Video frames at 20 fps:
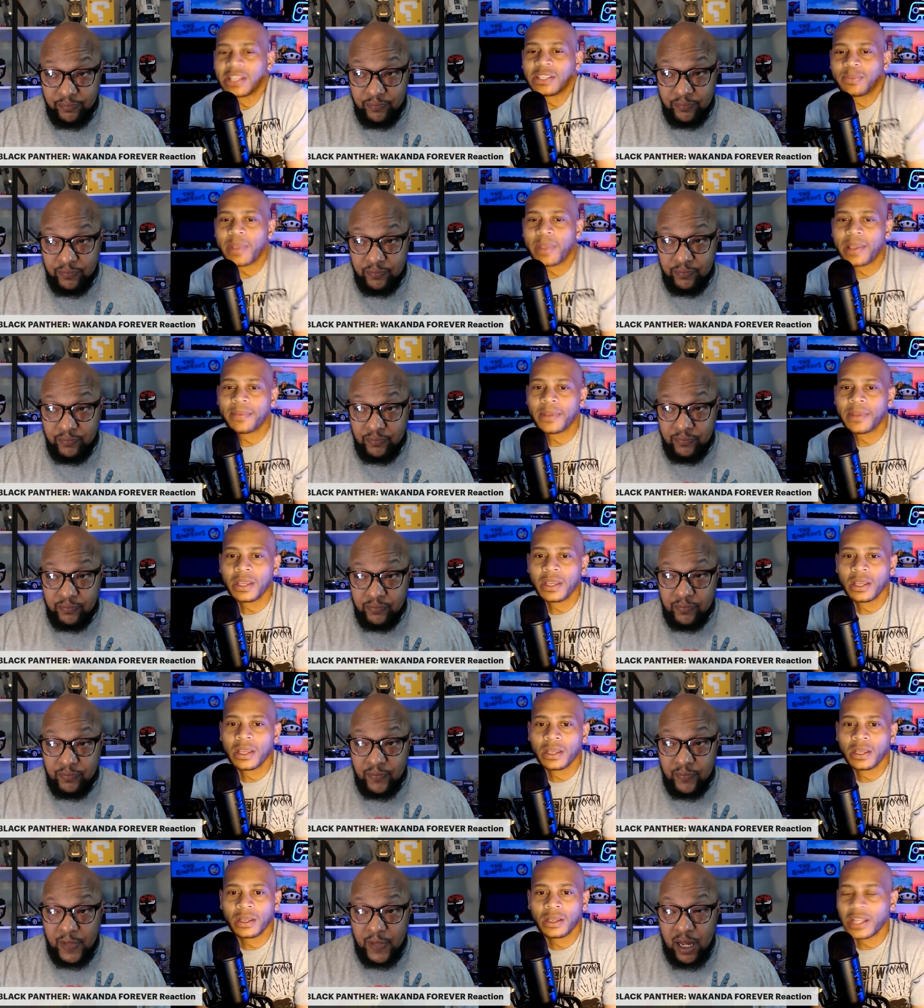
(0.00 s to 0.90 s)
Speaker 1: his baby?
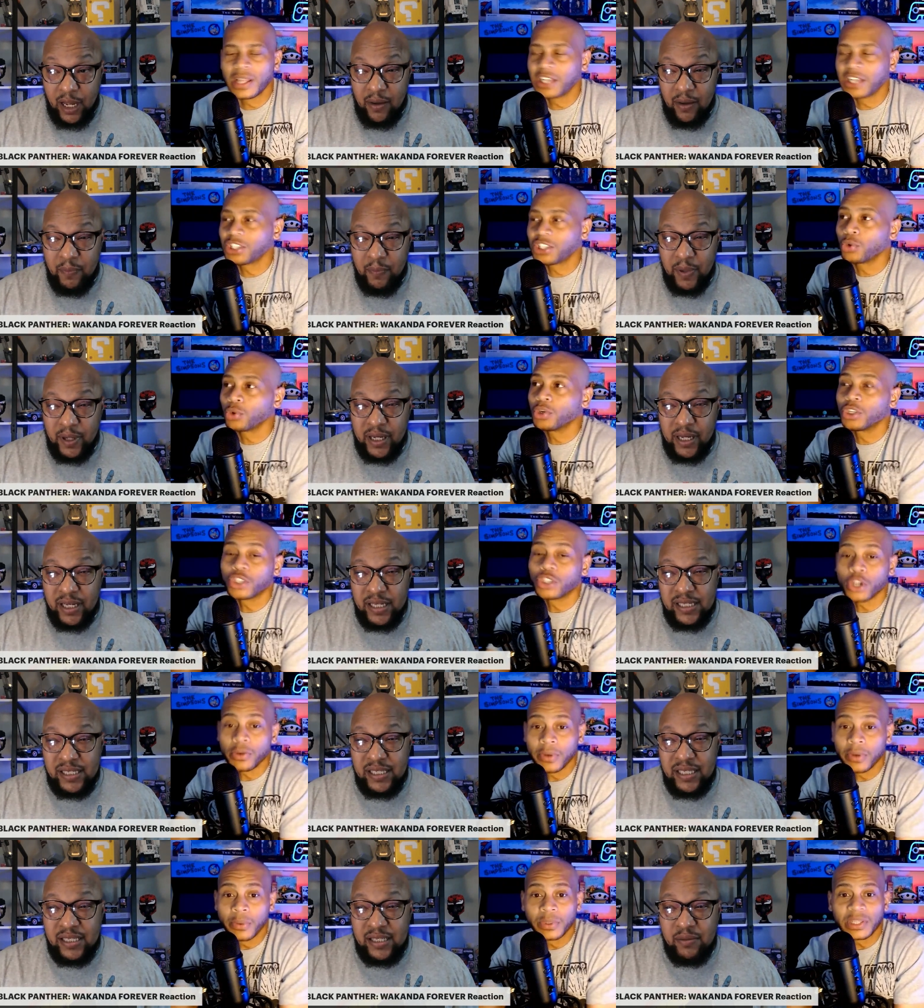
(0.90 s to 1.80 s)
They showed the
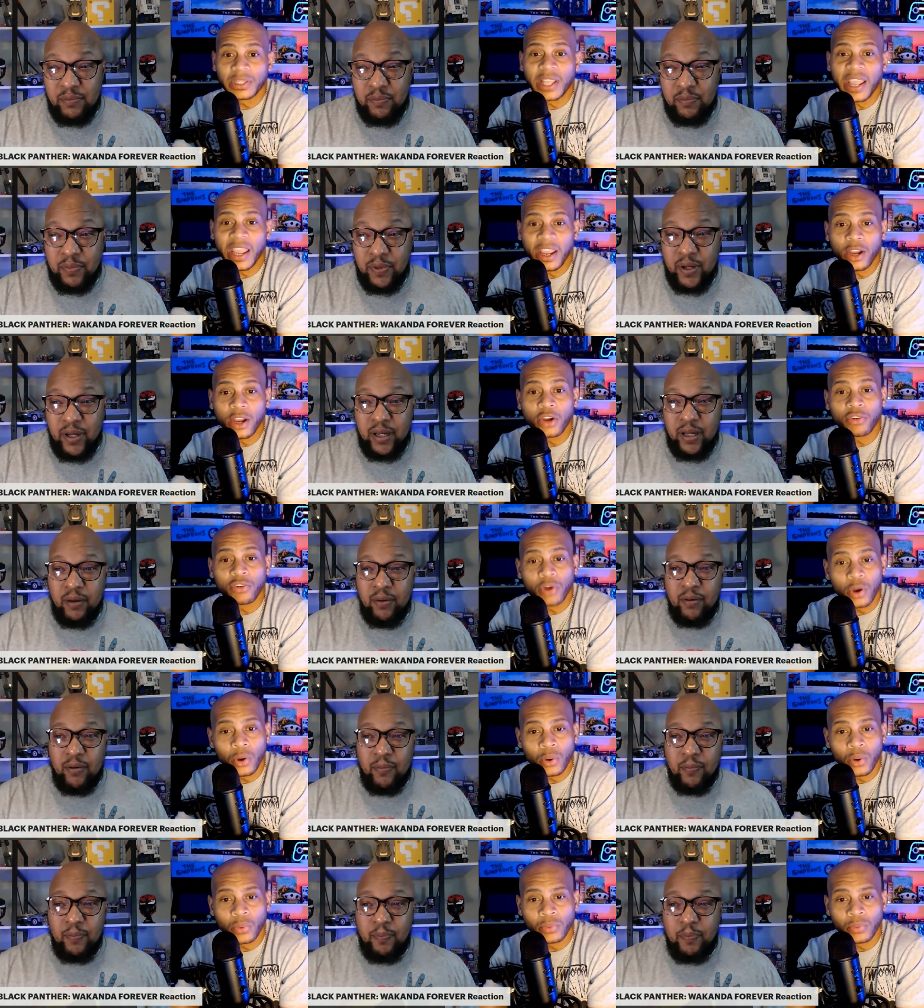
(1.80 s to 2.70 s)
Terry with the hair
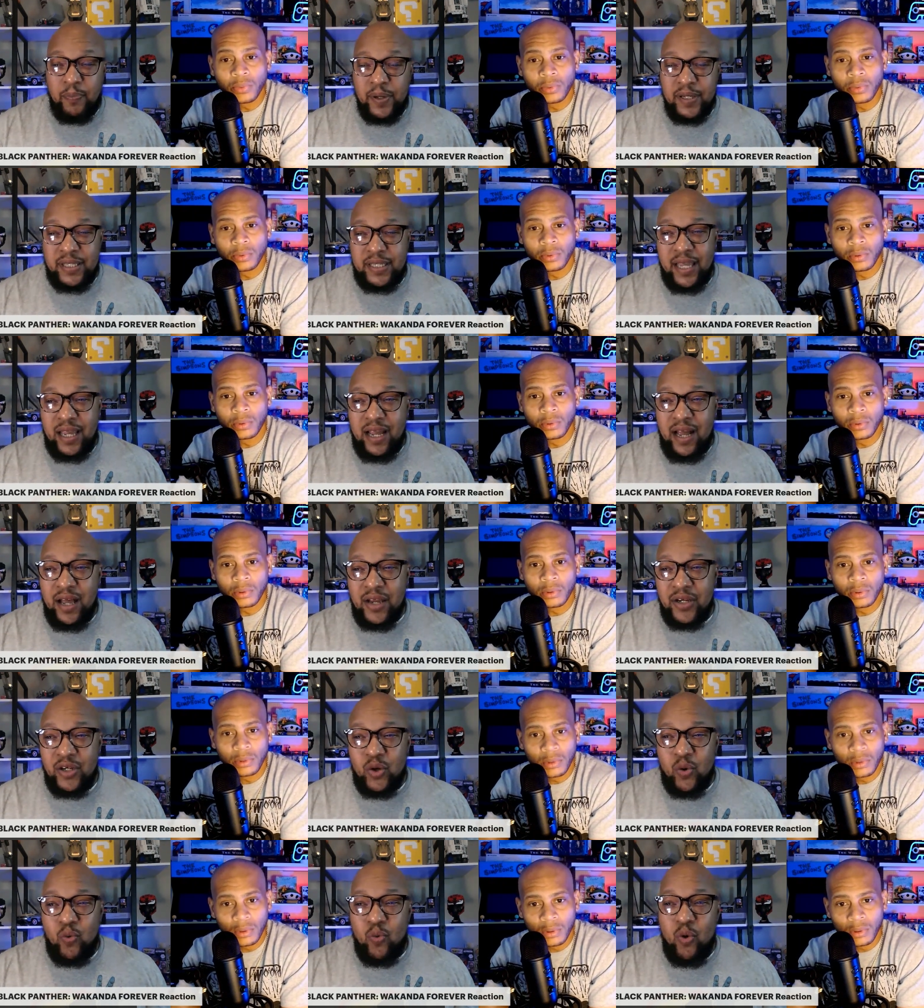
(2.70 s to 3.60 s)
grown.
Speaker 2: But they
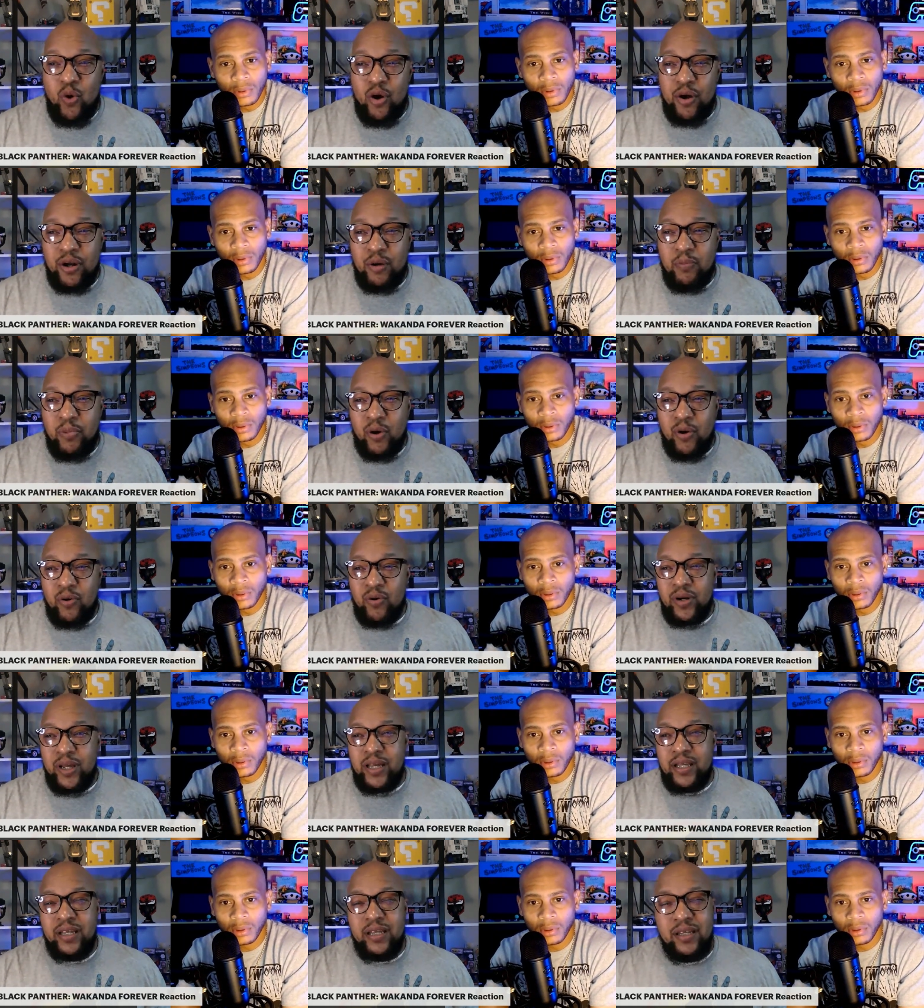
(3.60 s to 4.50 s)
underwater,
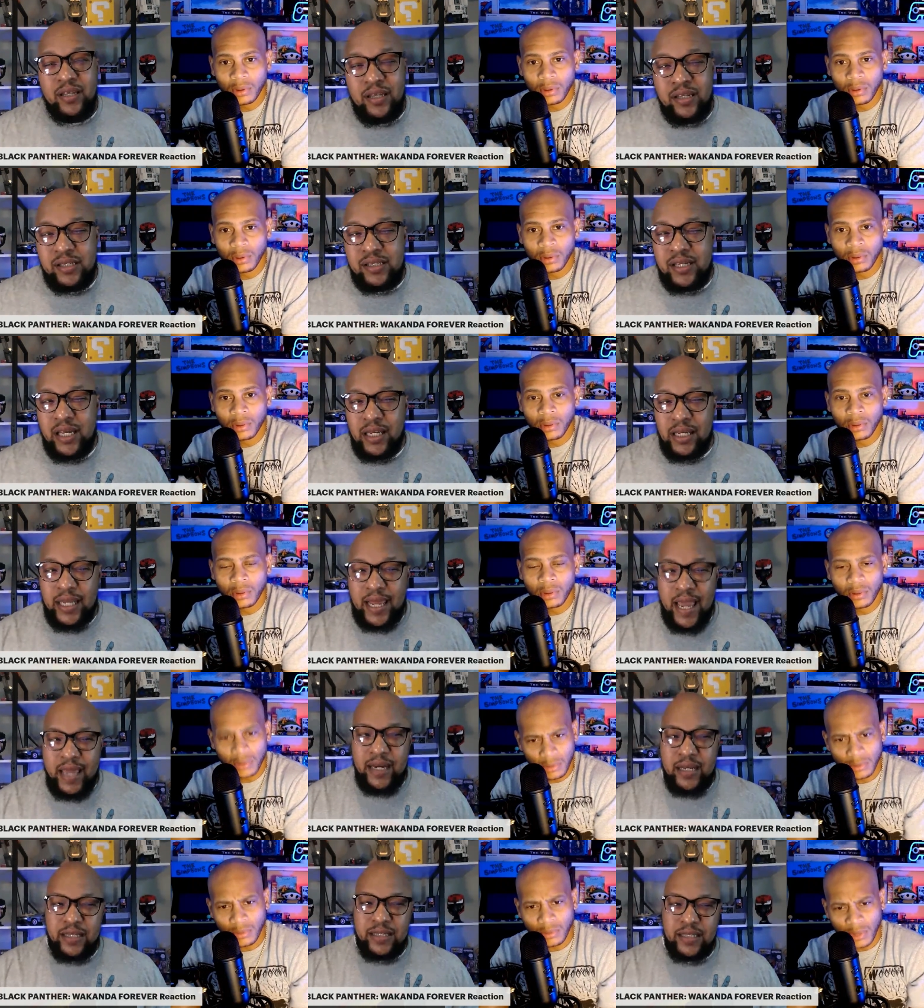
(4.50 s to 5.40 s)
bro. They, it's
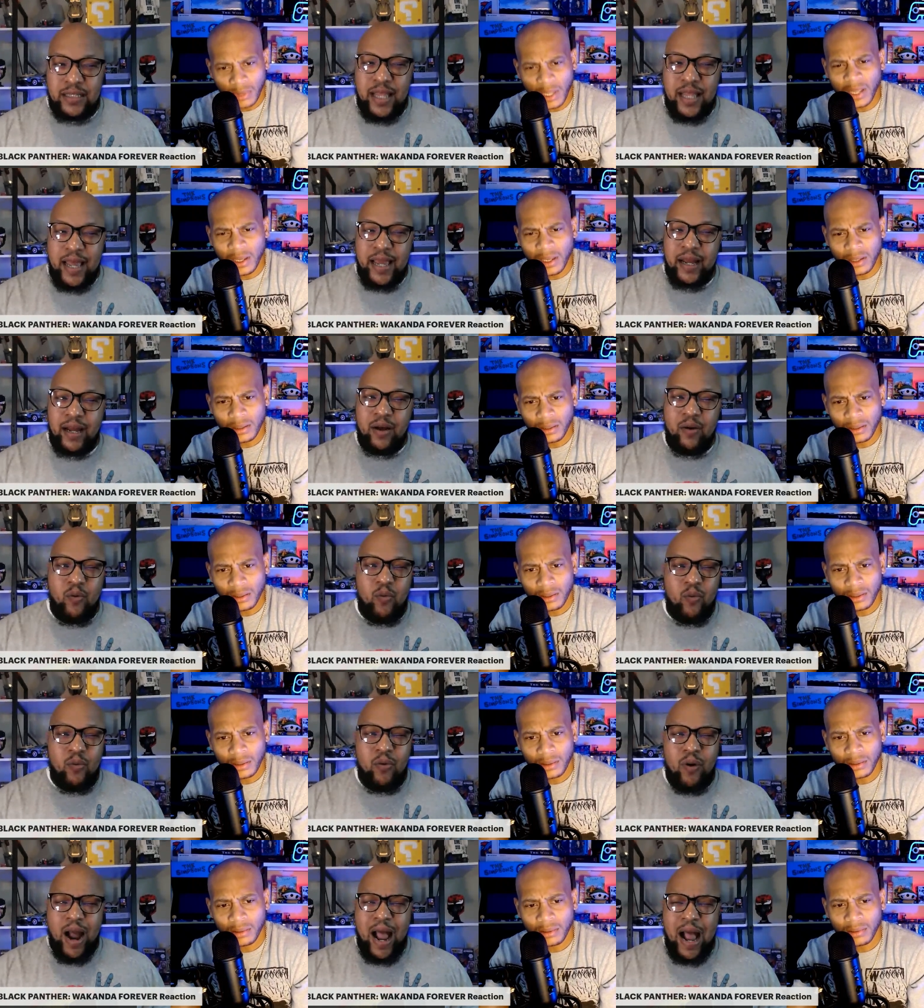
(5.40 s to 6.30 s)
Atlantis. Yeah. Like,
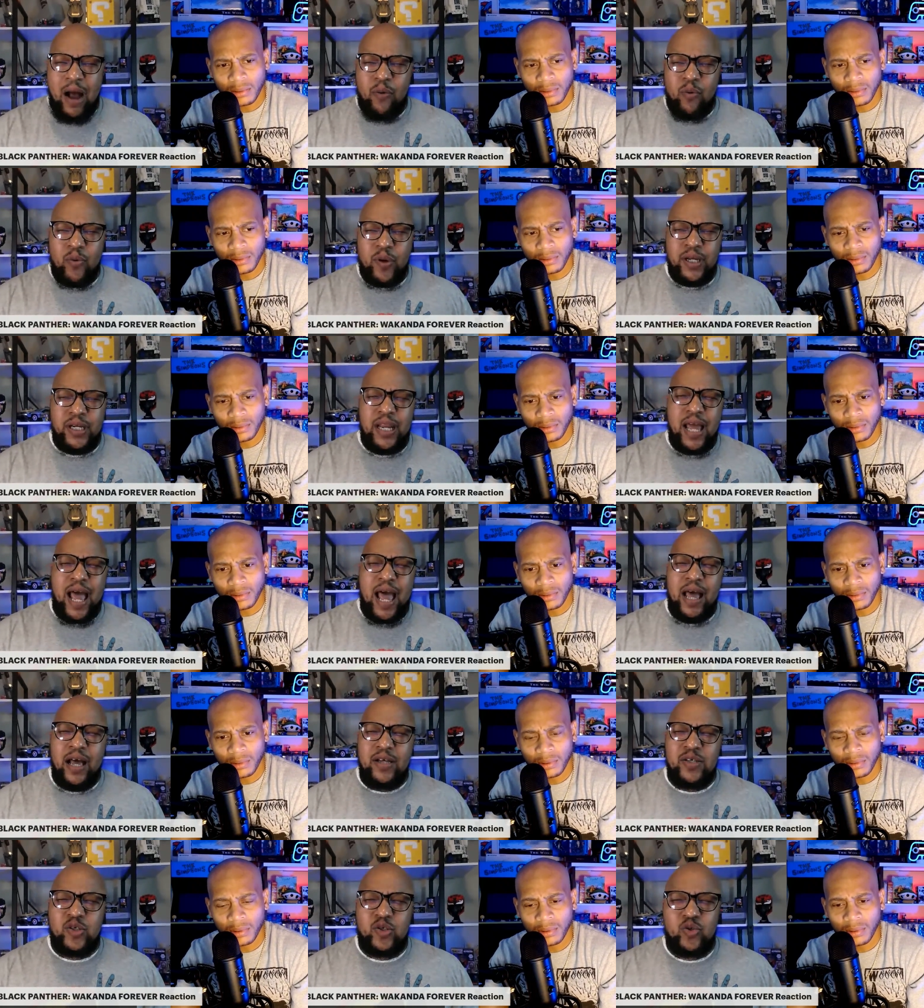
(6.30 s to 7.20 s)
how are we
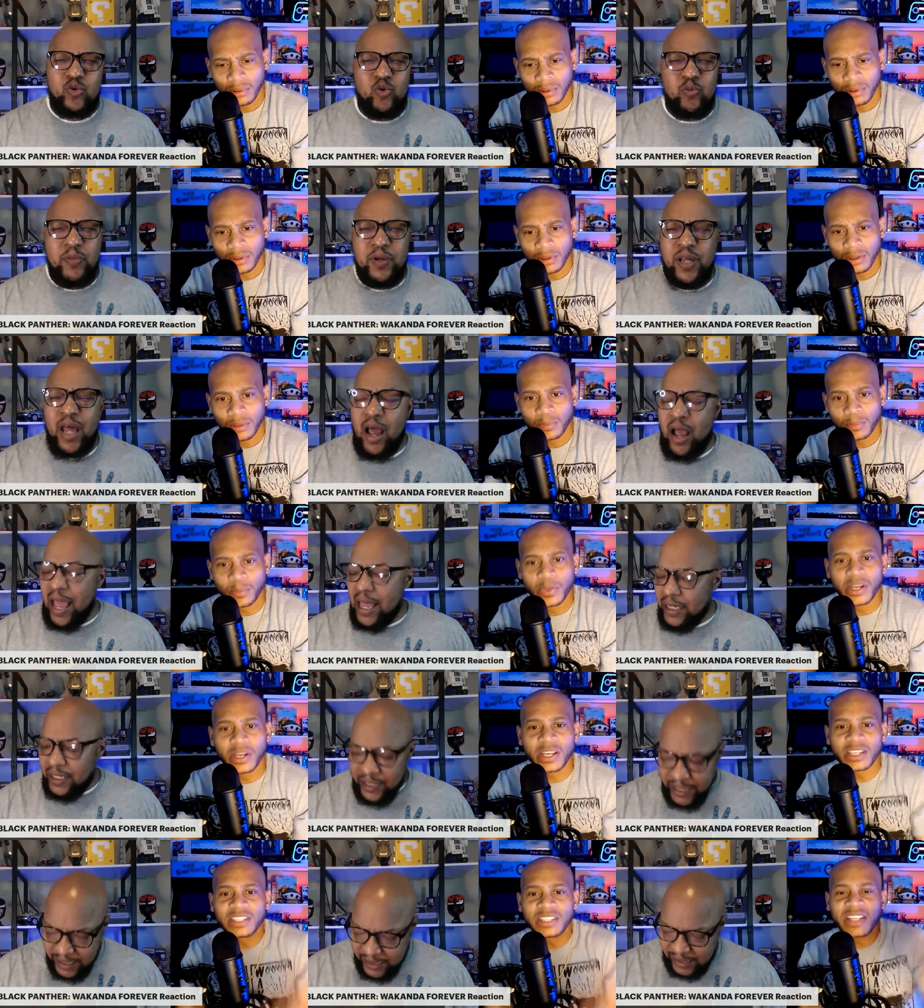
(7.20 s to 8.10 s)
not assuming? Uh,
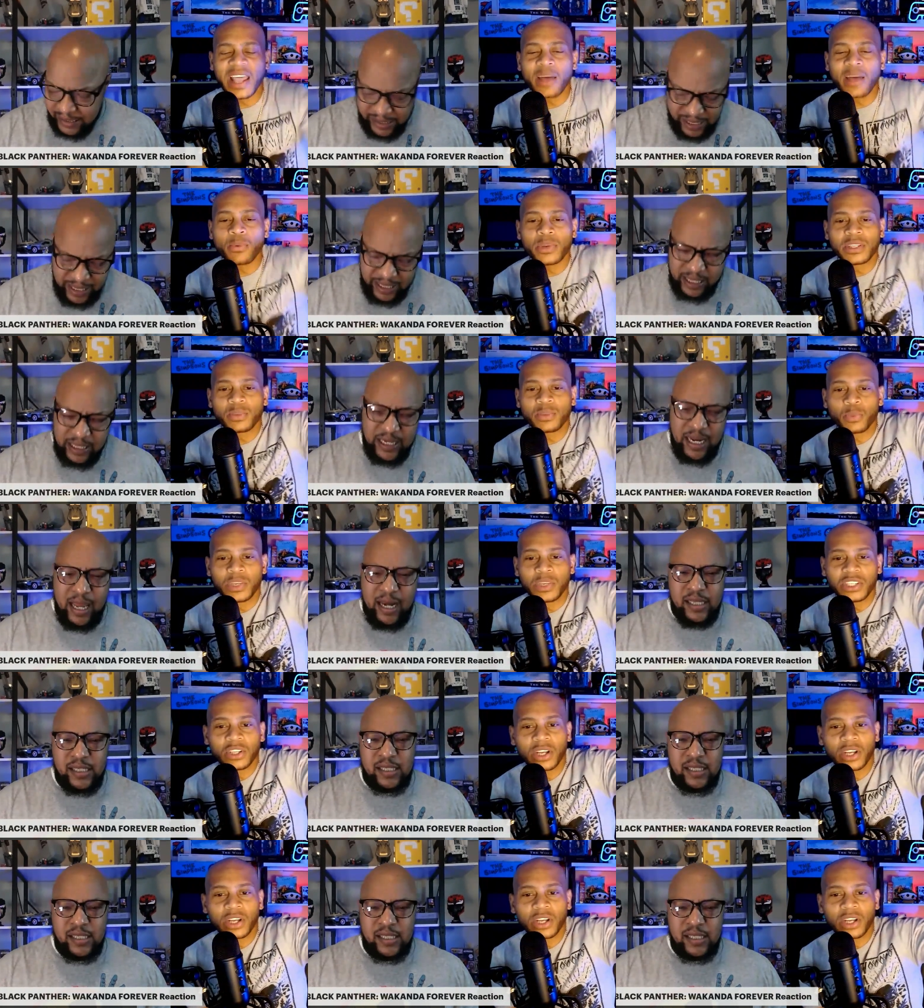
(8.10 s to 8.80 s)
because that was, we